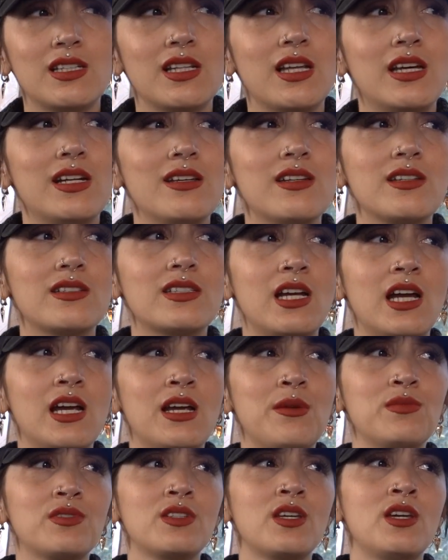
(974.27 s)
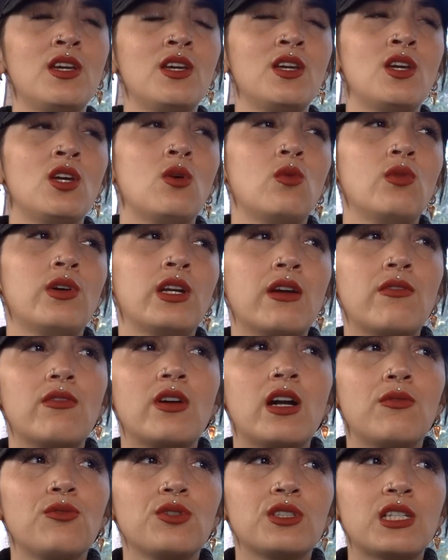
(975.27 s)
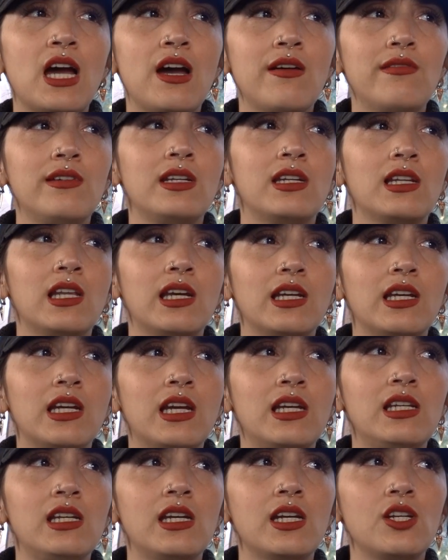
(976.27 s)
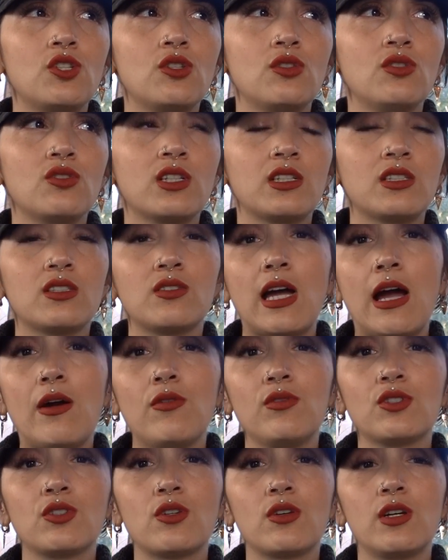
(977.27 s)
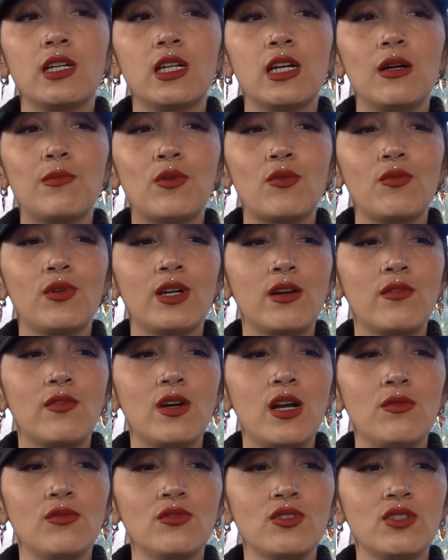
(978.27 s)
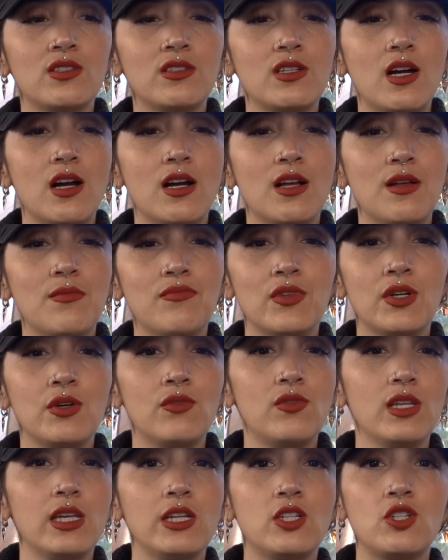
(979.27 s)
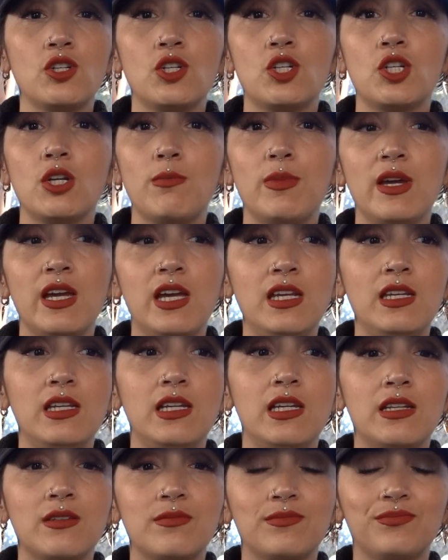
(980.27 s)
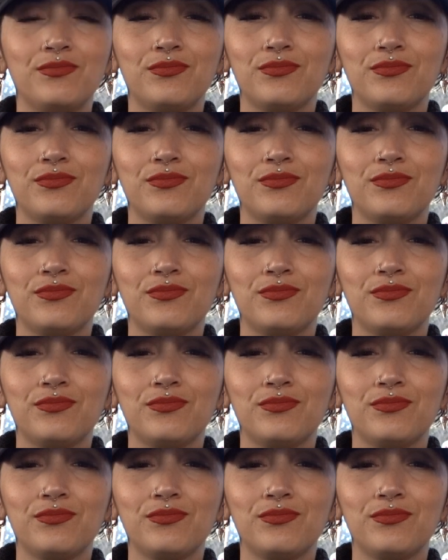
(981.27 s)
A lot of the times, whenever I was having like any issues as I was growing up, or whenever I was a relationship ended